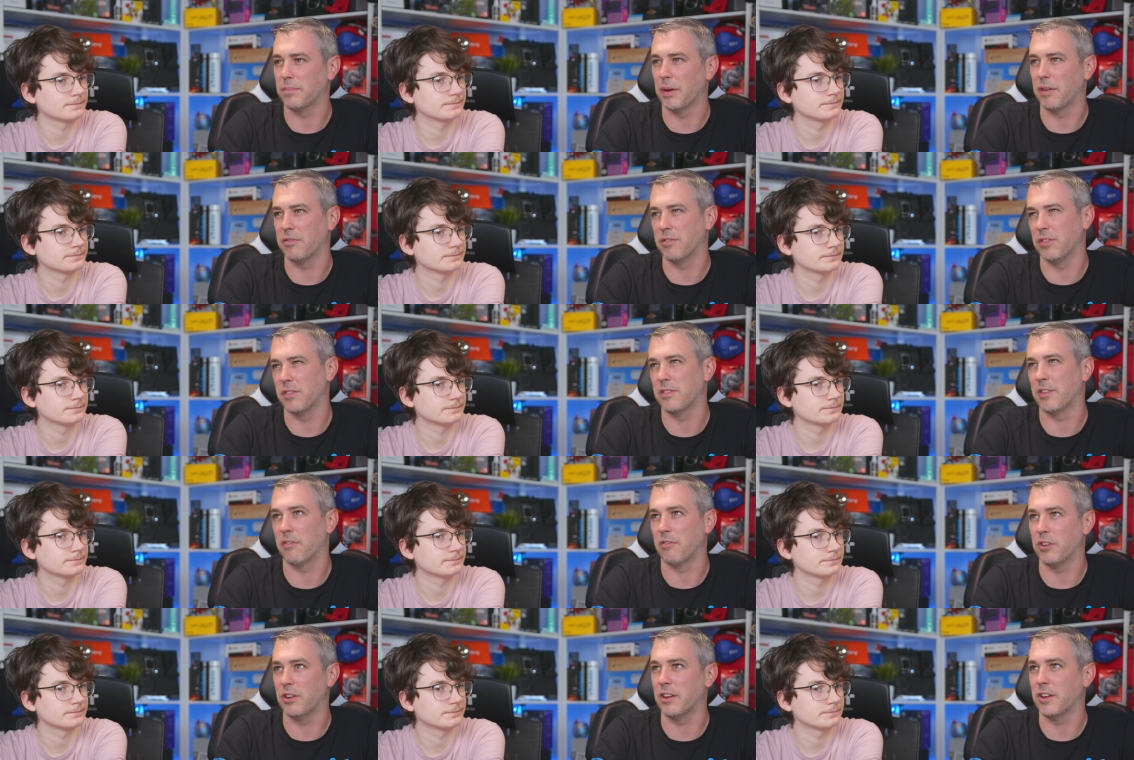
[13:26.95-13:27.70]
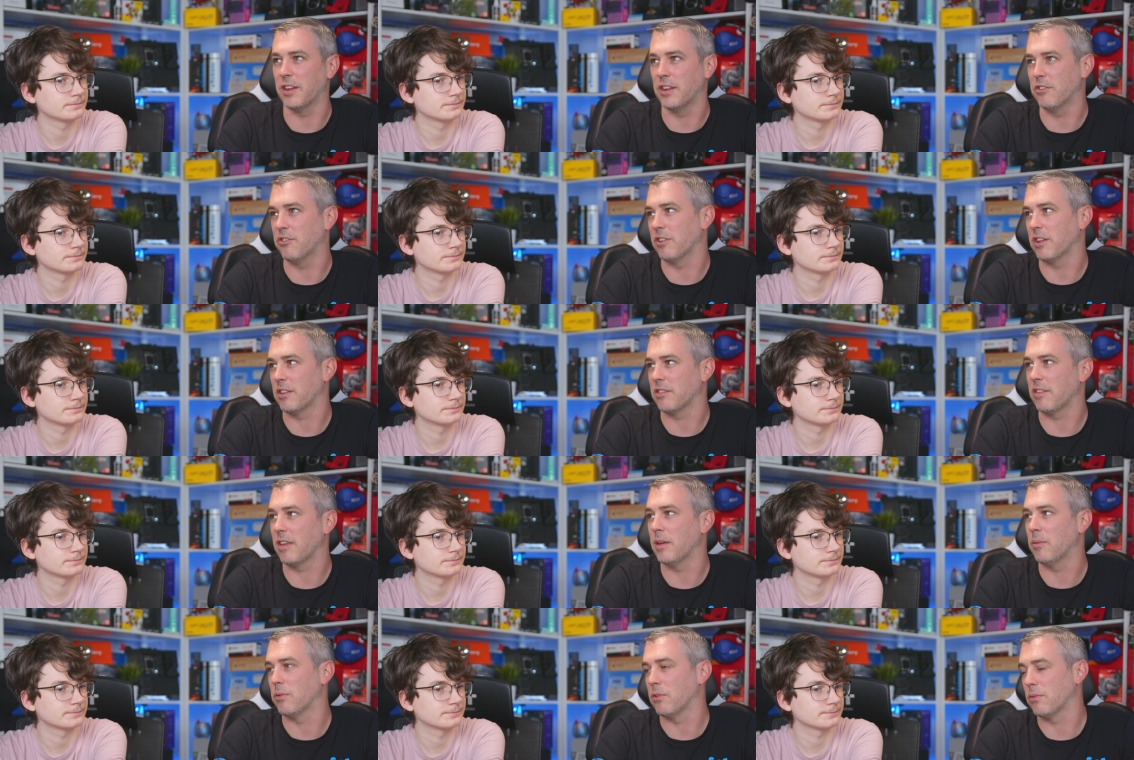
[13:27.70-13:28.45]
Speaker 1: Apart from the seventy-nine hundred
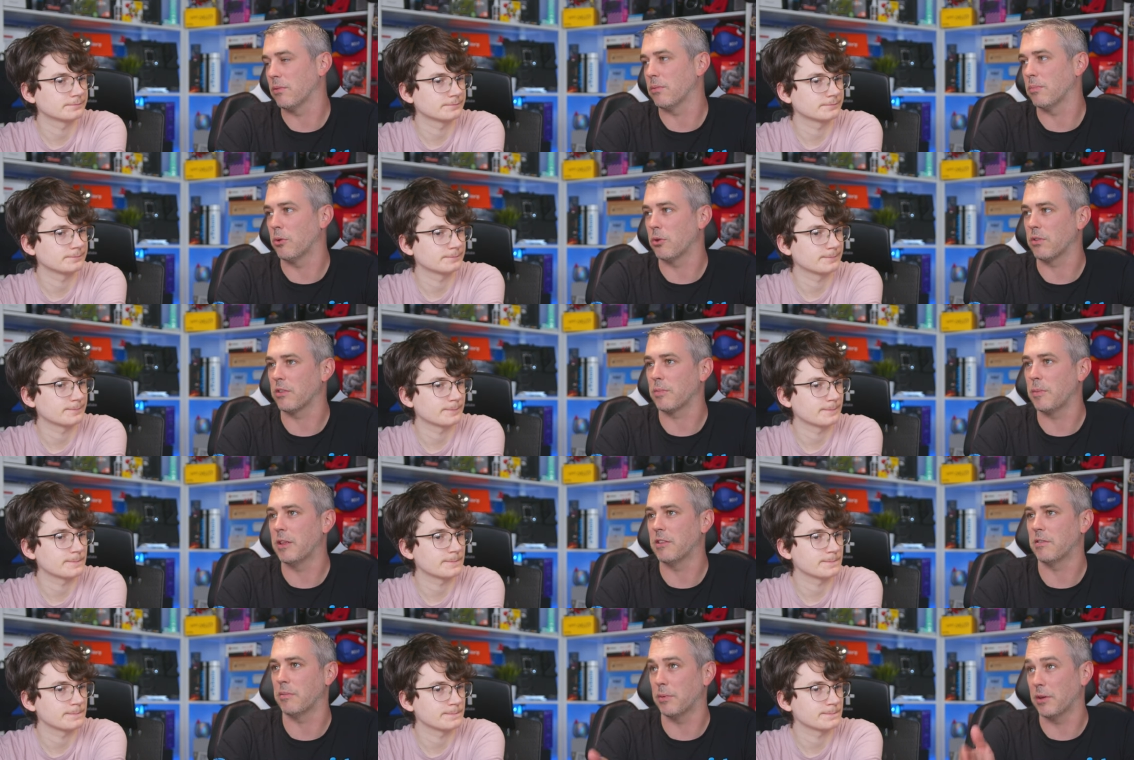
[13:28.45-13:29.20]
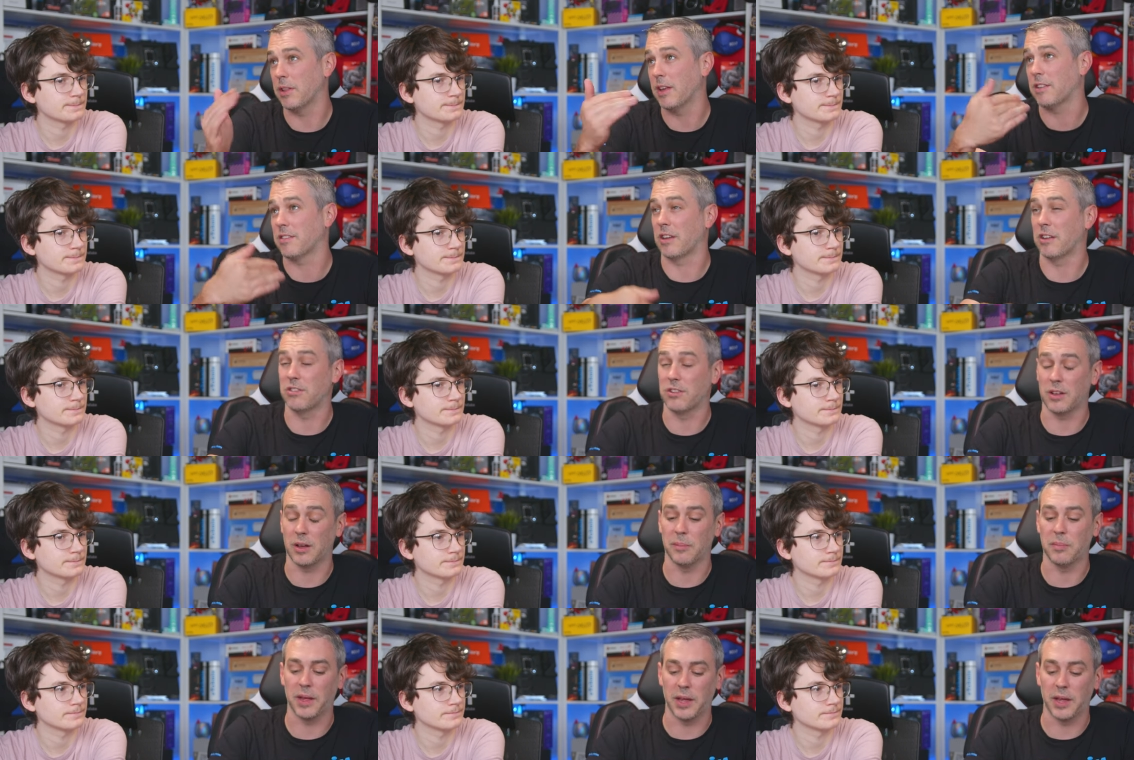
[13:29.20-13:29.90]
X T, which was more expensive, but that's actually come